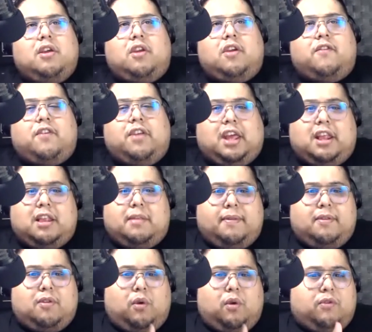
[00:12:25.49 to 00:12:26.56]
you feel like it's
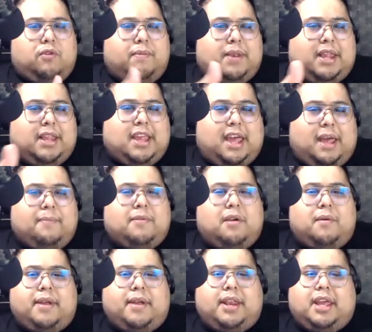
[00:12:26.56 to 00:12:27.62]
been told so many times
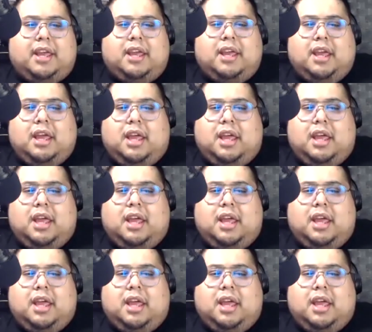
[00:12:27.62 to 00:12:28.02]
already?